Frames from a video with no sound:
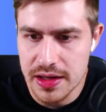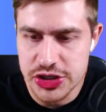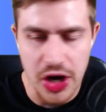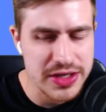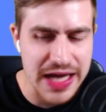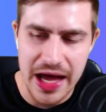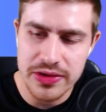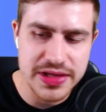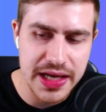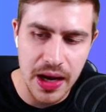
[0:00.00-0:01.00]
Jacques, I
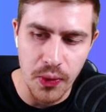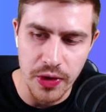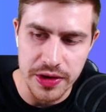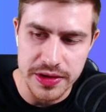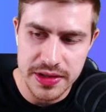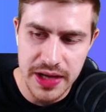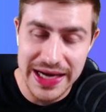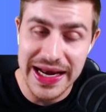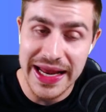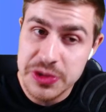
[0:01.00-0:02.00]
don't think I would,
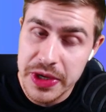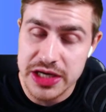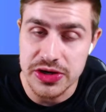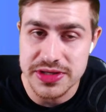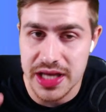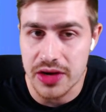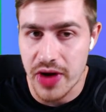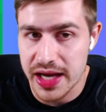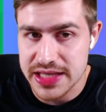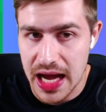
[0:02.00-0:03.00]
unless we get news that
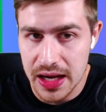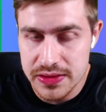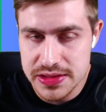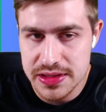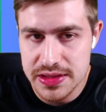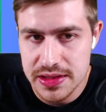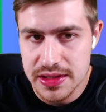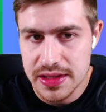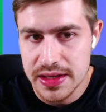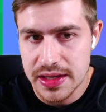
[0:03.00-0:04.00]
Raya's out.
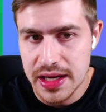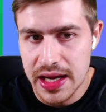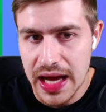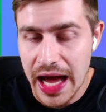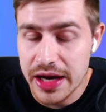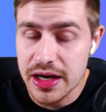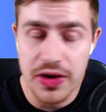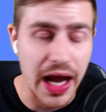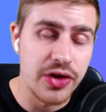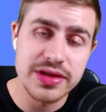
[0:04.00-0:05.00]
I
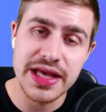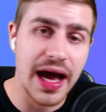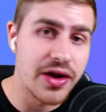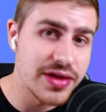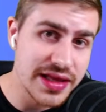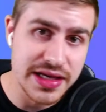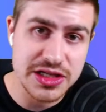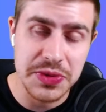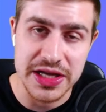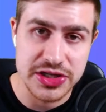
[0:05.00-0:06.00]
don't think
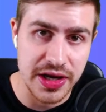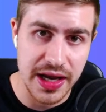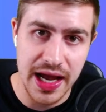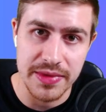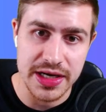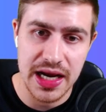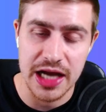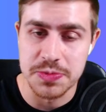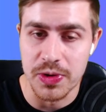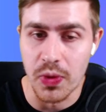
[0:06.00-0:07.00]
this week it's going to come in
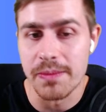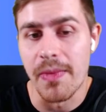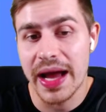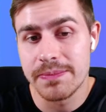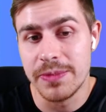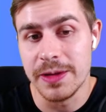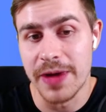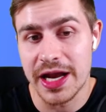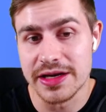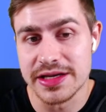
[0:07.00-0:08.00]
clutch, but what might be
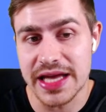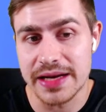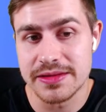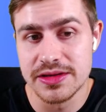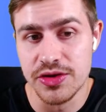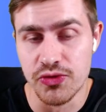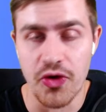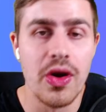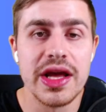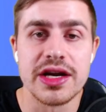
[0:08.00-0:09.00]
better is that you're
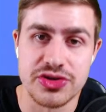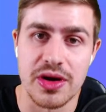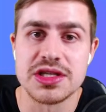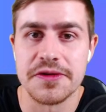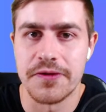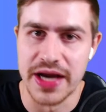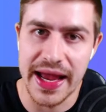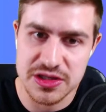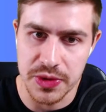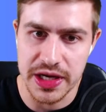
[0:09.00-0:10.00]
rolling a transfer for
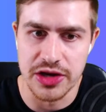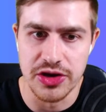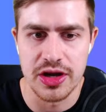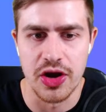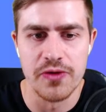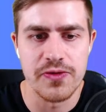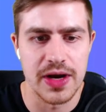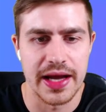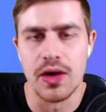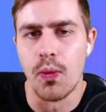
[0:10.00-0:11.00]
next week and you can go for
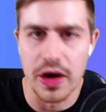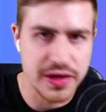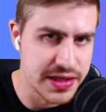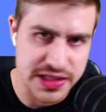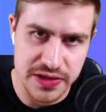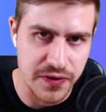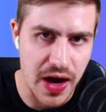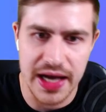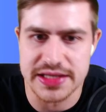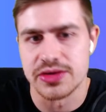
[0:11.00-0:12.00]
like a Watkins in for
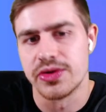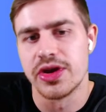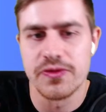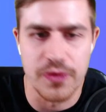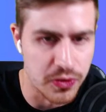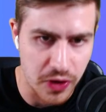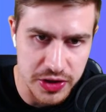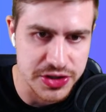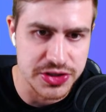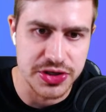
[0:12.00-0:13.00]
Isaac, or you go for
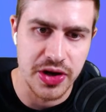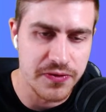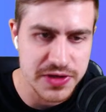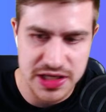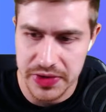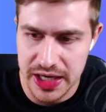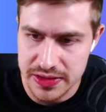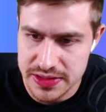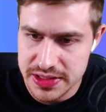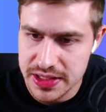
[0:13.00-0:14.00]
Rodgers, you go for someone
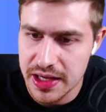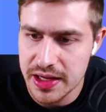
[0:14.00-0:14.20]
else.